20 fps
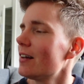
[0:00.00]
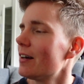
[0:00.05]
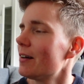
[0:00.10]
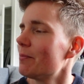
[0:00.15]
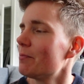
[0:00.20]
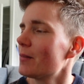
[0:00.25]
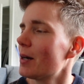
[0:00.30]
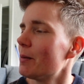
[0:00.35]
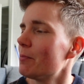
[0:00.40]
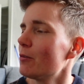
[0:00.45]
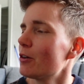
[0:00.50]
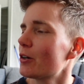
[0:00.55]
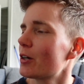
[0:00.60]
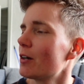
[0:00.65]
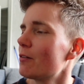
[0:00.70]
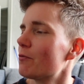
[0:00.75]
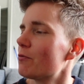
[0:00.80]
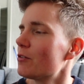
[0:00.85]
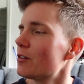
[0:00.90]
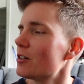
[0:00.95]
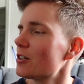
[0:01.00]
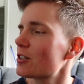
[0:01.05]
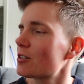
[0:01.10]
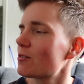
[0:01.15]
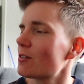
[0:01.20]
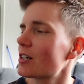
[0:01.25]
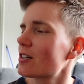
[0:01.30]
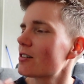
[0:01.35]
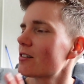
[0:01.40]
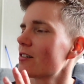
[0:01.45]
I'm looking for
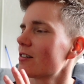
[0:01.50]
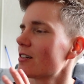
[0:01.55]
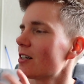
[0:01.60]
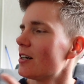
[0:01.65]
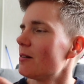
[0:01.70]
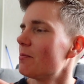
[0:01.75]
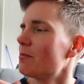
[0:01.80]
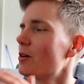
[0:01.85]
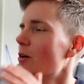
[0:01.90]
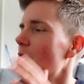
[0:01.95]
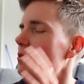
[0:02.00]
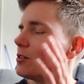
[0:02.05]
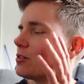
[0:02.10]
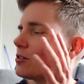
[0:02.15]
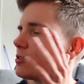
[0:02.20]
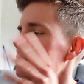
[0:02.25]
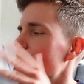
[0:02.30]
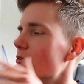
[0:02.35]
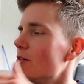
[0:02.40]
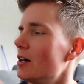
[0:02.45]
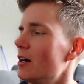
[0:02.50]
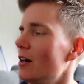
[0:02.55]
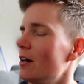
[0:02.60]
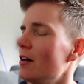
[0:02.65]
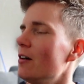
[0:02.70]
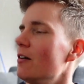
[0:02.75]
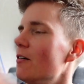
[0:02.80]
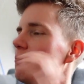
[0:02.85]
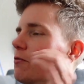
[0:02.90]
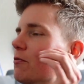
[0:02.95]
distraction, then I'm going to
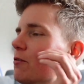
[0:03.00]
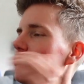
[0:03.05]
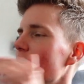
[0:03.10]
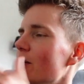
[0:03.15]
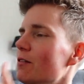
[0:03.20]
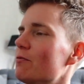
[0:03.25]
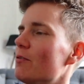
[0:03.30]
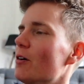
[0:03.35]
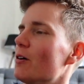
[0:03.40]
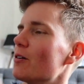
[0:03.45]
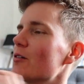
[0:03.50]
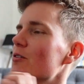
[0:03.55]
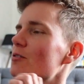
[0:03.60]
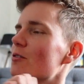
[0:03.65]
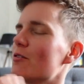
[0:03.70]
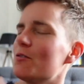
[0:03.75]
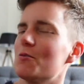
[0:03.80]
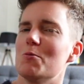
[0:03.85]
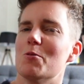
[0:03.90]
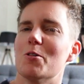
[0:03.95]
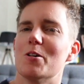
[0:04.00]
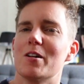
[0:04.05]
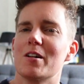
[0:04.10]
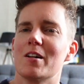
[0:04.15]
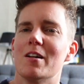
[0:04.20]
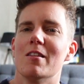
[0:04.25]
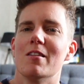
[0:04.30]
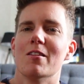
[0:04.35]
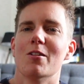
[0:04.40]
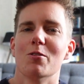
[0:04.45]
fully focus on work
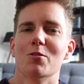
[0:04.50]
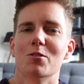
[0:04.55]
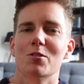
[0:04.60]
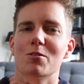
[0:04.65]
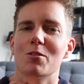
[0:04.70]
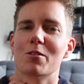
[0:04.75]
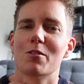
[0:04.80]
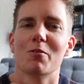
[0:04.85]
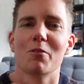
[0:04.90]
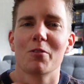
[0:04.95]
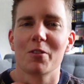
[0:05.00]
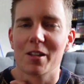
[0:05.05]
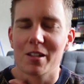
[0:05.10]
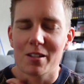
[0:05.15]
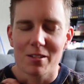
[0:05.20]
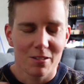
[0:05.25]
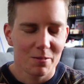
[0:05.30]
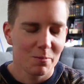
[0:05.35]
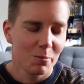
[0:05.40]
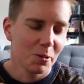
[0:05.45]
and those sort of things.